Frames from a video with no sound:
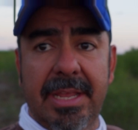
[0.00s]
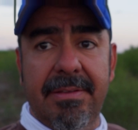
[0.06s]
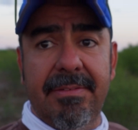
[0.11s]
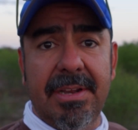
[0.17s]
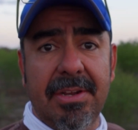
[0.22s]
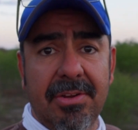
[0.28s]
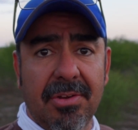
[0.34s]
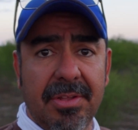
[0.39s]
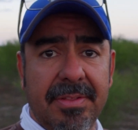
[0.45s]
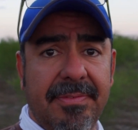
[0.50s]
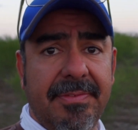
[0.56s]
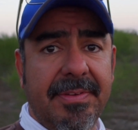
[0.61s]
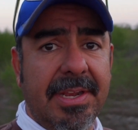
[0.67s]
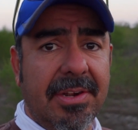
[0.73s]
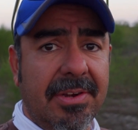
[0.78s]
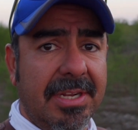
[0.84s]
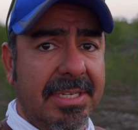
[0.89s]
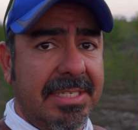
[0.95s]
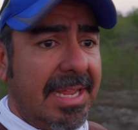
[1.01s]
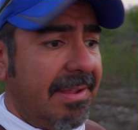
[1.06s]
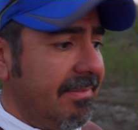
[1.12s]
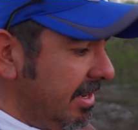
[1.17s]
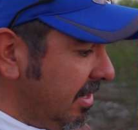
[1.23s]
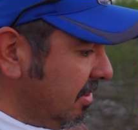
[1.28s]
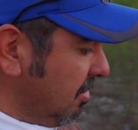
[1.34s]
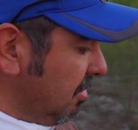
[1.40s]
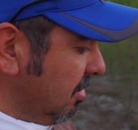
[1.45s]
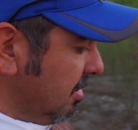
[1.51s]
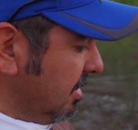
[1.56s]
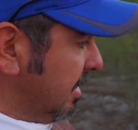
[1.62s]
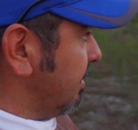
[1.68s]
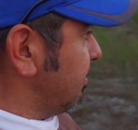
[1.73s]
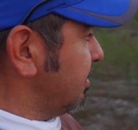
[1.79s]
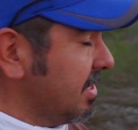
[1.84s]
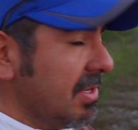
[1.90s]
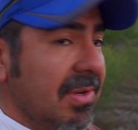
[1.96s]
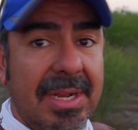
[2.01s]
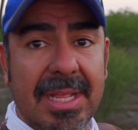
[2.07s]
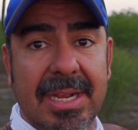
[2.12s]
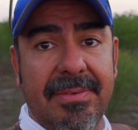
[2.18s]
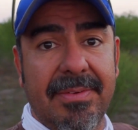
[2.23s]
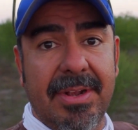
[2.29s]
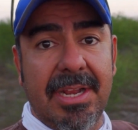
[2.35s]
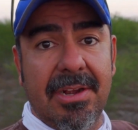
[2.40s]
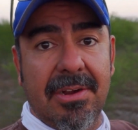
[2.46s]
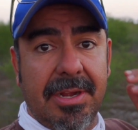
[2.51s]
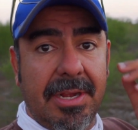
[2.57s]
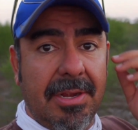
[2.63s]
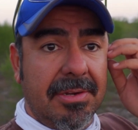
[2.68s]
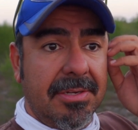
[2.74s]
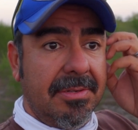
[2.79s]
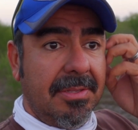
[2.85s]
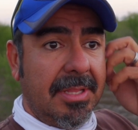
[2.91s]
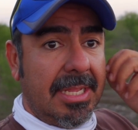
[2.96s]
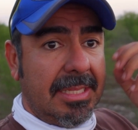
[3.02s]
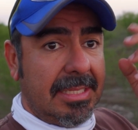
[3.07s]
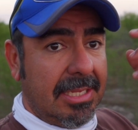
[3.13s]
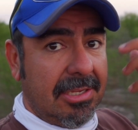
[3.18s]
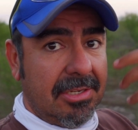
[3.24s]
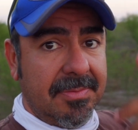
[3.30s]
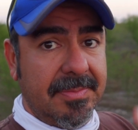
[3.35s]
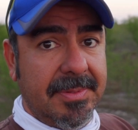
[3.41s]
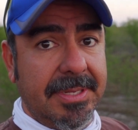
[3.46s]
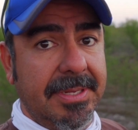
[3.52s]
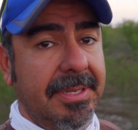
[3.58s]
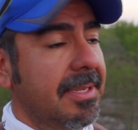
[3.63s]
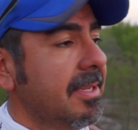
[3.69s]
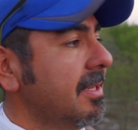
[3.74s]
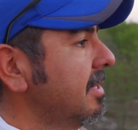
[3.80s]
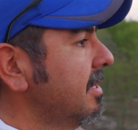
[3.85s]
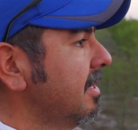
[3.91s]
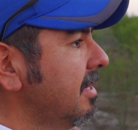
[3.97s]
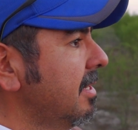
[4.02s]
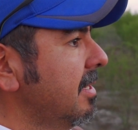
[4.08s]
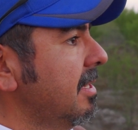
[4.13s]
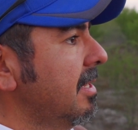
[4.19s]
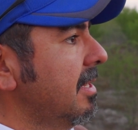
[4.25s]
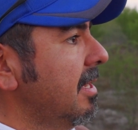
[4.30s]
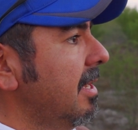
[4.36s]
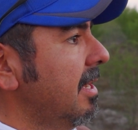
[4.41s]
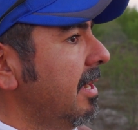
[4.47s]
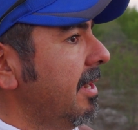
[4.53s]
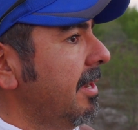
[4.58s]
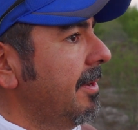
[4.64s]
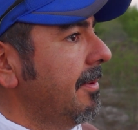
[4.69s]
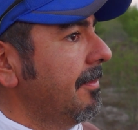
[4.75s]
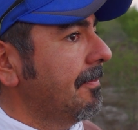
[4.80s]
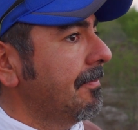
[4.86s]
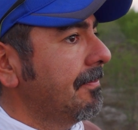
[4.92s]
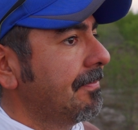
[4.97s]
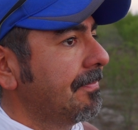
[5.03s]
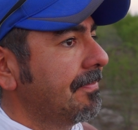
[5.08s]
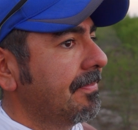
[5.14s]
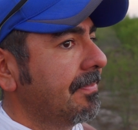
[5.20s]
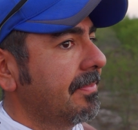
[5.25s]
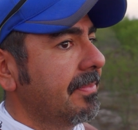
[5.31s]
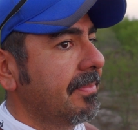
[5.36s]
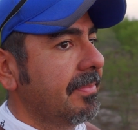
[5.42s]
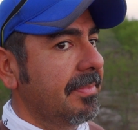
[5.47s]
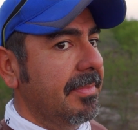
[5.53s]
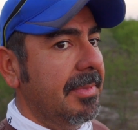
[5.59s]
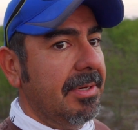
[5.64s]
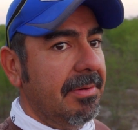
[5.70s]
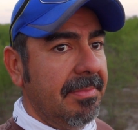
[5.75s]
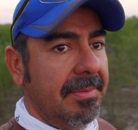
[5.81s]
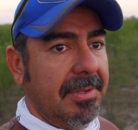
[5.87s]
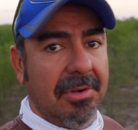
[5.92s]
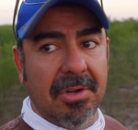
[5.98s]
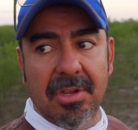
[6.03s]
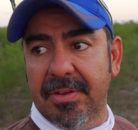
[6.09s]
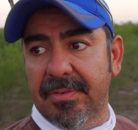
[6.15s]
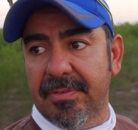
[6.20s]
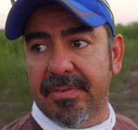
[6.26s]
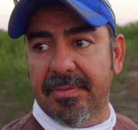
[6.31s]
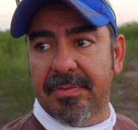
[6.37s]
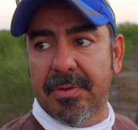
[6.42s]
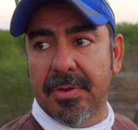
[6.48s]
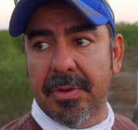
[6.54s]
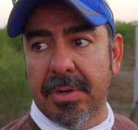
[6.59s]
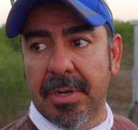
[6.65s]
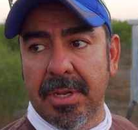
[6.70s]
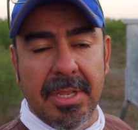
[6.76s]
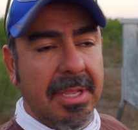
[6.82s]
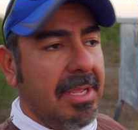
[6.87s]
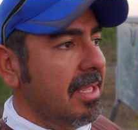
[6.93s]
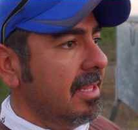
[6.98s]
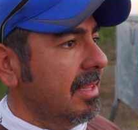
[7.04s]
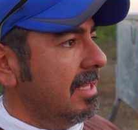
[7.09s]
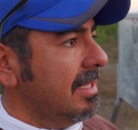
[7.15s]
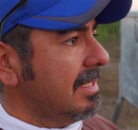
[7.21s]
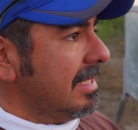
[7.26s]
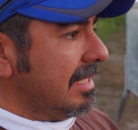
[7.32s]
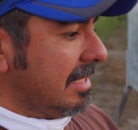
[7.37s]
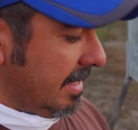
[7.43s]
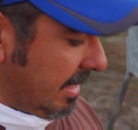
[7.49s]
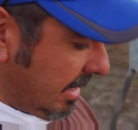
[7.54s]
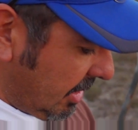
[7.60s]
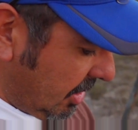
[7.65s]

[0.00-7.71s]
Even though the feeder doesn't have any corn, there was still a lot of deer here. So that tells me, they're looking for food. This is a